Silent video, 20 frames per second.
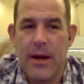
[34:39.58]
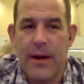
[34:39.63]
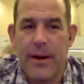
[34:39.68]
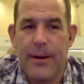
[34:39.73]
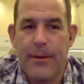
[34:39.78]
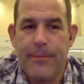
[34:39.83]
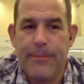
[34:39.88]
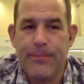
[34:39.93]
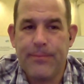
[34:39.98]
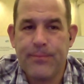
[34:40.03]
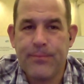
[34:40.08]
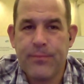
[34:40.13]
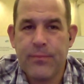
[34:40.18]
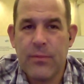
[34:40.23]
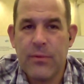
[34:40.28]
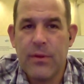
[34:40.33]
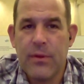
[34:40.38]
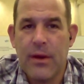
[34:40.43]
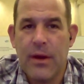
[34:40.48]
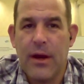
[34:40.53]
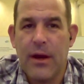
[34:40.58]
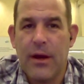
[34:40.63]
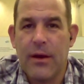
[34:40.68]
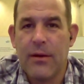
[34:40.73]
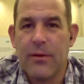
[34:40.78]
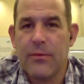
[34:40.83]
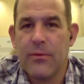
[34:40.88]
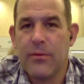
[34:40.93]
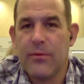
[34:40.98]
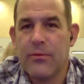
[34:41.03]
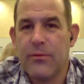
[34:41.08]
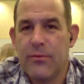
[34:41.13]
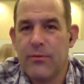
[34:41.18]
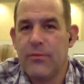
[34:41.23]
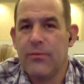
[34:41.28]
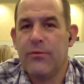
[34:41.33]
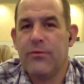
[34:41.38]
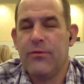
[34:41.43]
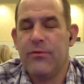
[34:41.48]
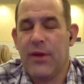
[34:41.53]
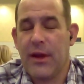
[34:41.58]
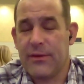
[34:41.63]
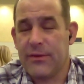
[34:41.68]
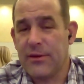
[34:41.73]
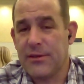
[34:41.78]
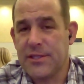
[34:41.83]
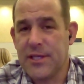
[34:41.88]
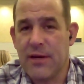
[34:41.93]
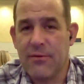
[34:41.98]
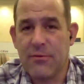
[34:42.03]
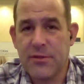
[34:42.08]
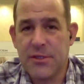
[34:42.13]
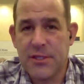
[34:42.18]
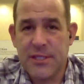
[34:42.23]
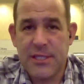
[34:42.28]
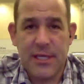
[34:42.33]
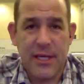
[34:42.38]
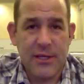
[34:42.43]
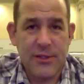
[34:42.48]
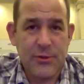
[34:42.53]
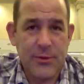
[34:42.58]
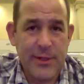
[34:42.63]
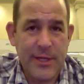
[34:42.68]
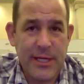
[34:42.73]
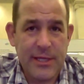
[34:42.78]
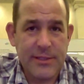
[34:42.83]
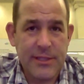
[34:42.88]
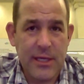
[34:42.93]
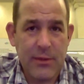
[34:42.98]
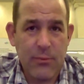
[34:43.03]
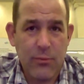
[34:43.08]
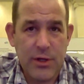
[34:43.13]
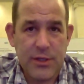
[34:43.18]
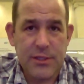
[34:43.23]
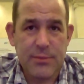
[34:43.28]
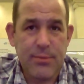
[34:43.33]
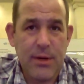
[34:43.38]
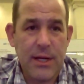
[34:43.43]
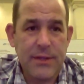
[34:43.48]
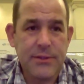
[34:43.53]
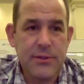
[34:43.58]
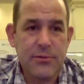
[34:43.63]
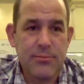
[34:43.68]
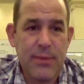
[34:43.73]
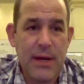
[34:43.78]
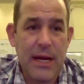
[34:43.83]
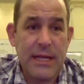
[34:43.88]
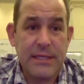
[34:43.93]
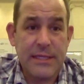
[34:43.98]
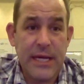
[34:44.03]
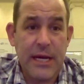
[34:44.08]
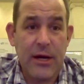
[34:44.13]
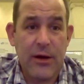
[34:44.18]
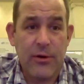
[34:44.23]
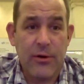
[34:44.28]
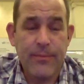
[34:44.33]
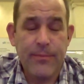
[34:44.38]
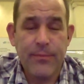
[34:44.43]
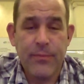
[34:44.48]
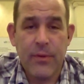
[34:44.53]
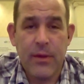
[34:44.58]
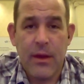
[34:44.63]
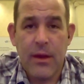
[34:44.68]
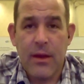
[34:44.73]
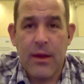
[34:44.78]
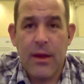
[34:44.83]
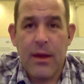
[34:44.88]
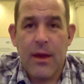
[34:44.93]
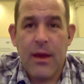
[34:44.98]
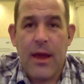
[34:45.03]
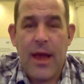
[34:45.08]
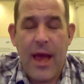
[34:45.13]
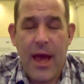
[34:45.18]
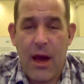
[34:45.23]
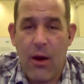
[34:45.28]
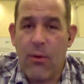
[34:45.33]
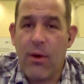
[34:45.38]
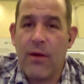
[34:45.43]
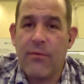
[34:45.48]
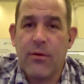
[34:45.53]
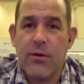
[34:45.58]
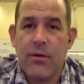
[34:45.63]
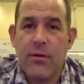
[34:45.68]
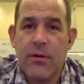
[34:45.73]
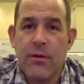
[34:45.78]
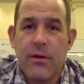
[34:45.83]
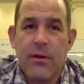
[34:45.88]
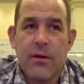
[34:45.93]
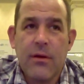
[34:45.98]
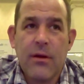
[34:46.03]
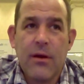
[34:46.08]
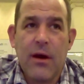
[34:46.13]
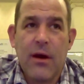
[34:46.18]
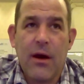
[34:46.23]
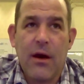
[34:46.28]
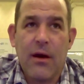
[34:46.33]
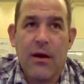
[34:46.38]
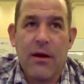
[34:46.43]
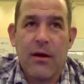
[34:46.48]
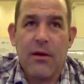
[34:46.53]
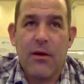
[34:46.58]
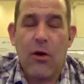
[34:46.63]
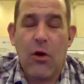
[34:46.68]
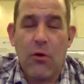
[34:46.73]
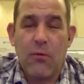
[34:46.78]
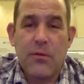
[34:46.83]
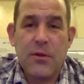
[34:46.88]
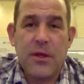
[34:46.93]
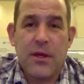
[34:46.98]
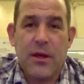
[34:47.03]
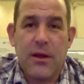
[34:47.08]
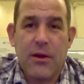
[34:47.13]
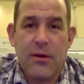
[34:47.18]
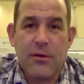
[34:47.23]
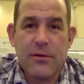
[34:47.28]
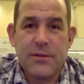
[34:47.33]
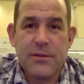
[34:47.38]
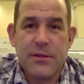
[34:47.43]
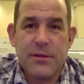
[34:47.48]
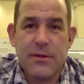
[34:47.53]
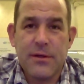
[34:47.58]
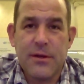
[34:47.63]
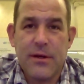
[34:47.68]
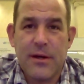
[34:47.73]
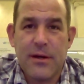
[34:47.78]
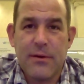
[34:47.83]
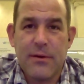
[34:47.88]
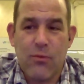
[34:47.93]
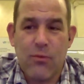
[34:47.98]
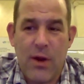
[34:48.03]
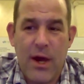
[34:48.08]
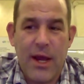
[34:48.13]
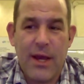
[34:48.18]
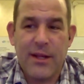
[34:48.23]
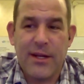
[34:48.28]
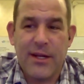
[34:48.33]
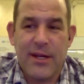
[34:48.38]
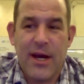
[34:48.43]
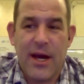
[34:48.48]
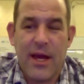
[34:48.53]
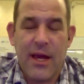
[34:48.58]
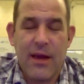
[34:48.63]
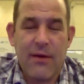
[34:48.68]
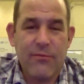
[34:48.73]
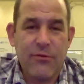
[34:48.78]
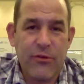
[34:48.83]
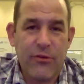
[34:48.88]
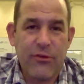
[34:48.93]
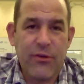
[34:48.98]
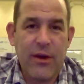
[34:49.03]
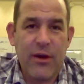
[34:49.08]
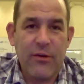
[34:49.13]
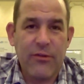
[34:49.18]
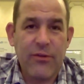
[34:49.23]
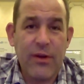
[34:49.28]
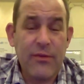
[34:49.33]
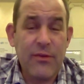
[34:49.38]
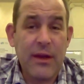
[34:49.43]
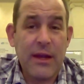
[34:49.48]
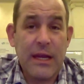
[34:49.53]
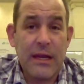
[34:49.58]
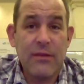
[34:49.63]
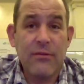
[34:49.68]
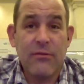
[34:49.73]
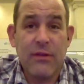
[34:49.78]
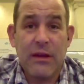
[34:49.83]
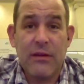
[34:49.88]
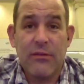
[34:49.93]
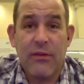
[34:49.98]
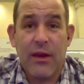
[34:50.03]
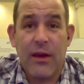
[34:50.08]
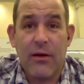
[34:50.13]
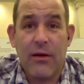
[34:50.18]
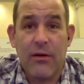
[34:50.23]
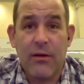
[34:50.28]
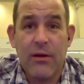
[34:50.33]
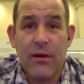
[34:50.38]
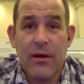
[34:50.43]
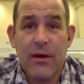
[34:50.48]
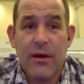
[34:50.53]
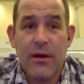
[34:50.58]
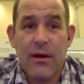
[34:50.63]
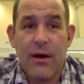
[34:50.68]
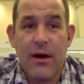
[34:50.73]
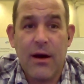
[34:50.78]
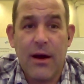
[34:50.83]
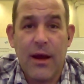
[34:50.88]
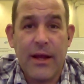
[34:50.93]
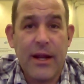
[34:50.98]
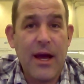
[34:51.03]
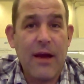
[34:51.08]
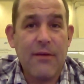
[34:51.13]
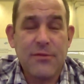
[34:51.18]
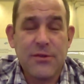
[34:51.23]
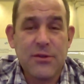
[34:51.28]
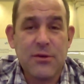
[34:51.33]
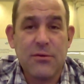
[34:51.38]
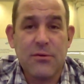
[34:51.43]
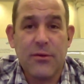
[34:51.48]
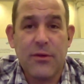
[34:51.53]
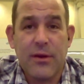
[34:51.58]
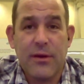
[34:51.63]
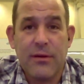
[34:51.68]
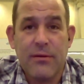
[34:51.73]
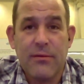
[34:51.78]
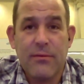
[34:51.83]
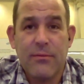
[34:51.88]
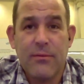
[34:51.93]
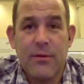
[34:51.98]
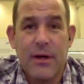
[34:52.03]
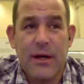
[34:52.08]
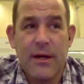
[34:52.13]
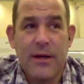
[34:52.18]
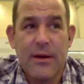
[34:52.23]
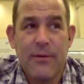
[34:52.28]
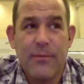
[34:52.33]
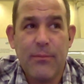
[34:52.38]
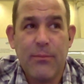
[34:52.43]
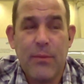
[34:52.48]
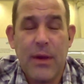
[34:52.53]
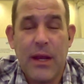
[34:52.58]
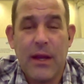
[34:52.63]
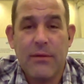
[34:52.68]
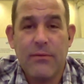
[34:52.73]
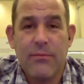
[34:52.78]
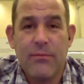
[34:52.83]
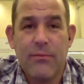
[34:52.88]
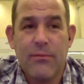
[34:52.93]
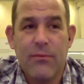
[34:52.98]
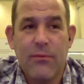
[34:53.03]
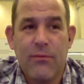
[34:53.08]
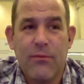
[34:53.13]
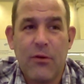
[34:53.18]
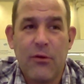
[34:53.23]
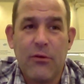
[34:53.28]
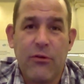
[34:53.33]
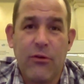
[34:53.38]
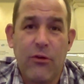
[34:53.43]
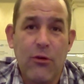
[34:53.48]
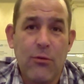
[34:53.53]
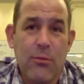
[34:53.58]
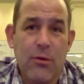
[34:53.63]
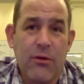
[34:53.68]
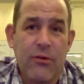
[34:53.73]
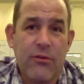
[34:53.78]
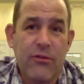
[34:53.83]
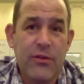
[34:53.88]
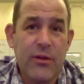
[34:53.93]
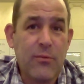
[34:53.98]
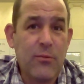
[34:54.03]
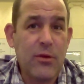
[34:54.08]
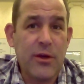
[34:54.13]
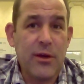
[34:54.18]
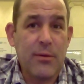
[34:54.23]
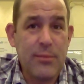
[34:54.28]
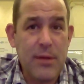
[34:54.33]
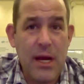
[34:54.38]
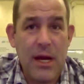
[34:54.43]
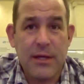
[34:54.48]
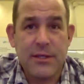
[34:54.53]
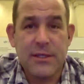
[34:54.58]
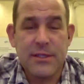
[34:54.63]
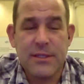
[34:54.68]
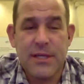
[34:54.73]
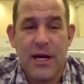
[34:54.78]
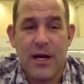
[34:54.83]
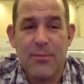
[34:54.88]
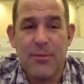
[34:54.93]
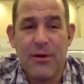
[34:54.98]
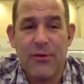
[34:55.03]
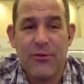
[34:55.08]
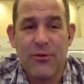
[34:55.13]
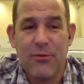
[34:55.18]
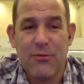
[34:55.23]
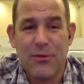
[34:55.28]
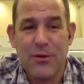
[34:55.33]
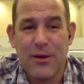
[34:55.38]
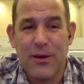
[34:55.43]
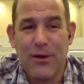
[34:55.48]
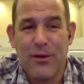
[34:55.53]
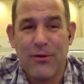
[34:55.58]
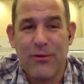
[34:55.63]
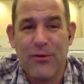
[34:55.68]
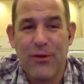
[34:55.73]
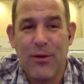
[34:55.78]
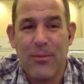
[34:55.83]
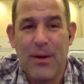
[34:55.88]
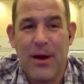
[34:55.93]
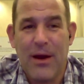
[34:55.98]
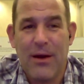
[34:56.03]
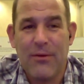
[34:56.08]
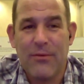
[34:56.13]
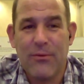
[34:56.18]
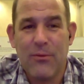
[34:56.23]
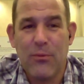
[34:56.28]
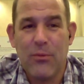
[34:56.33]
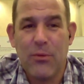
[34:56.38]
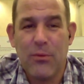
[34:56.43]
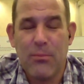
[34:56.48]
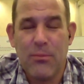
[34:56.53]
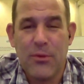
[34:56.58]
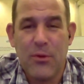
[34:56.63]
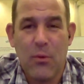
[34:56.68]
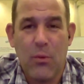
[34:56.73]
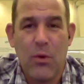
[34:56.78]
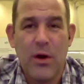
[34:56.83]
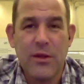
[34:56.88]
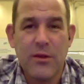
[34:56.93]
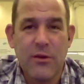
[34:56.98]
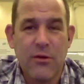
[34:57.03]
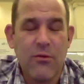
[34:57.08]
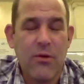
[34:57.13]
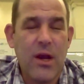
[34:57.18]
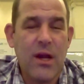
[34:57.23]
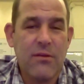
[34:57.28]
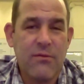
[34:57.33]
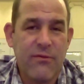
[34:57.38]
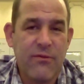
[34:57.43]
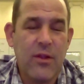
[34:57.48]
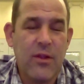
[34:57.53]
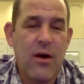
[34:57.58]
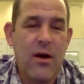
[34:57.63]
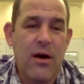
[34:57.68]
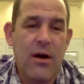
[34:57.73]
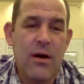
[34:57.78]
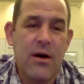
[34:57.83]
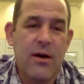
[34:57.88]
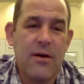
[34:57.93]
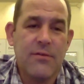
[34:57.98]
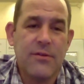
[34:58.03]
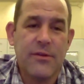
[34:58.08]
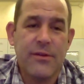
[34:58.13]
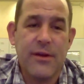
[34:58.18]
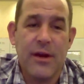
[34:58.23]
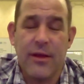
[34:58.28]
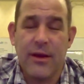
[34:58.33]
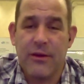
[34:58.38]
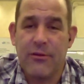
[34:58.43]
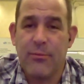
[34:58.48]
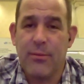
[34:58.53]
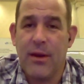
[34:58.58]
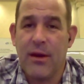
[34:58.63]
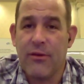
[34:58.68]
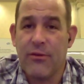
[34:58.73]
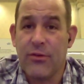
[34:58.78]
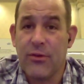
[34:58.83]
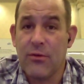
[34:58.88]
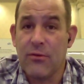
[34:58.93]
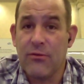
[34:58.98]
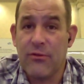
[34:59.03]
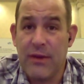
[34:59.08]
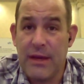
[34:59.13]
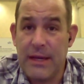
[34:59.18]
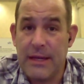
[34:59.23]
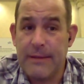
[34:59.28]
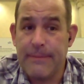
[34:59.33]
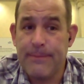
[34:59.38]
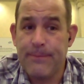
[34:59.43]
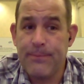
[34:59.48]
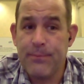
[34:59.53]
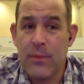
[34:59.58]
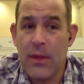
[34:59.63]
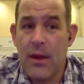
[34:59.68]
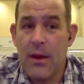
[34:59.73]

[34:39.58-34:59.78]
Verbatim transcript: Um, uh, TekThing's coverage of CES 2019 was sponsored by Dell. However, uh, over the years, Ryan and I have discussed, I think, in detail, uh, and I've certainly uh, made first humorous and then really obnoxious comments over the years about the one great flaw of the Dell XPS 13